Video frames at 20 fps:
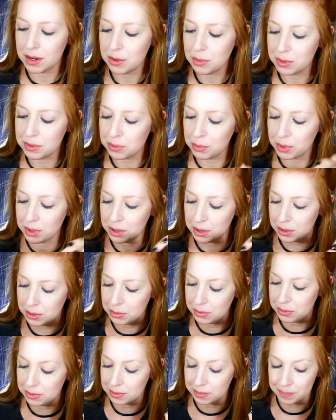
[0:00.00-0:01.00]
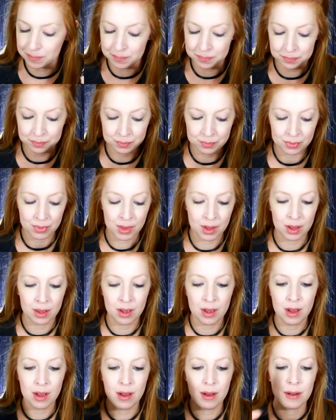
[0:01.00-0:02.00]
And it was one of those,
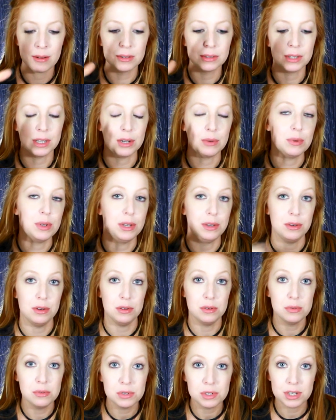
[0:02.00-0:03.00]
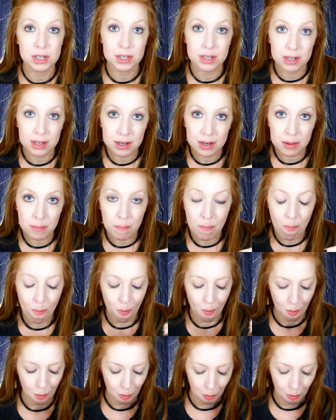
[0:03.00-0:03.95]
like, we knew she did it